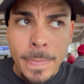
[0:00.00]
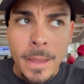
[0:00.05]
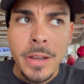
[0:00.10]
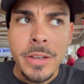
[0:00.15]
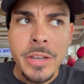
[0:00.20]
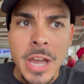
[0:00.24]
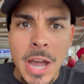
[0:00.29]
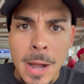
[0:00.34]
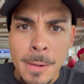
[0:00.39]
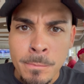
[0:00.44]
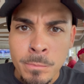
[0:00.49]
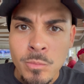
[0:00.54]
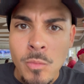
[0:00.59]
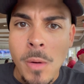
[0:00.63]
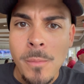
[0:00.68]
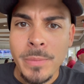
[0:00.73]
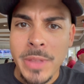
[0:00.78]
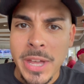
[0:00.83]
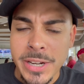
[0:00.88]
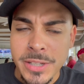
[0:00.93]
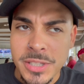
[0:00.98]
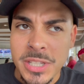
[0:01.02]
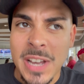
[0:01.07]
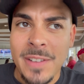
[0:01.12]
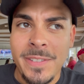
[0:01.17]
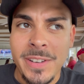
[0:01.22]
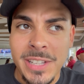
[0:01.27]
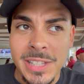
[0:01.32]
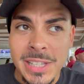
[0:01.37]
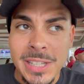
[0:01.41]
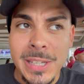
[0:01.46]
Yeah, that is
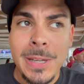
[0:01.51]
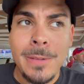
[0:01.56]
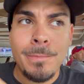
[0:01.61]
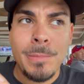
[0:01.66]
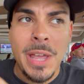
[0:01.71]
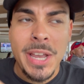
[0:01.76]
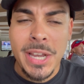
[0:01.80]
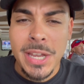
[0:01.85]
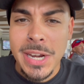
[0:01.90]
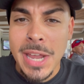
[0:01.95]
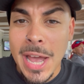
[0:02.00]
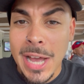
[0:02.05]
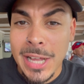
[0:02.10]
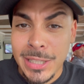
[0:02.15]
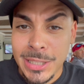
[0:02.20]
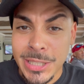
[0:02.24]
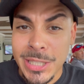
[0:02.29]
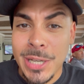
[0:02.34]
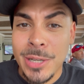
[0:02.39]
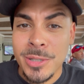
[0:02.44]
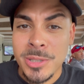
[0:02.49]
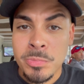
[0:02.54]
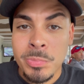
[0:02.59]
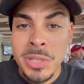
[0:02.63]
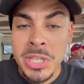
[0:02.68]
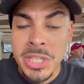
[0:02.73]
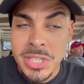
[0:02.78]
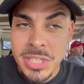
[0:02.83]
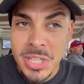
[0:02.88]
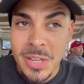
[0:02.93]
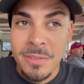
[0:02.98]
definitely like an Ellio's
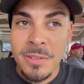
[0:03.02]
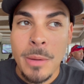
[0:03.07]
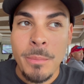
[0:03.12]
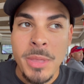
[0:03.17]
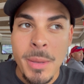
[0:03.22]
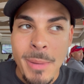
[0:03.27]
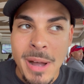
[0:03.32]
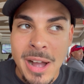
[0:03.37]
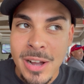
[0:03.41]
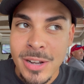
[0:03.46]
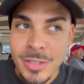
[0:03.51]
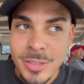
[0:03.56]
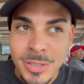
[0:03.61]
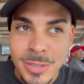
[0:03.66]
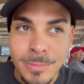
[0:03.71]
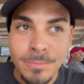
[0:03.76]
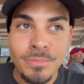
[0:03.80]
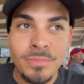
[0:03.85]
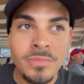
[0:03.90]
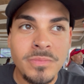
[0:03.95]
pizza from the box.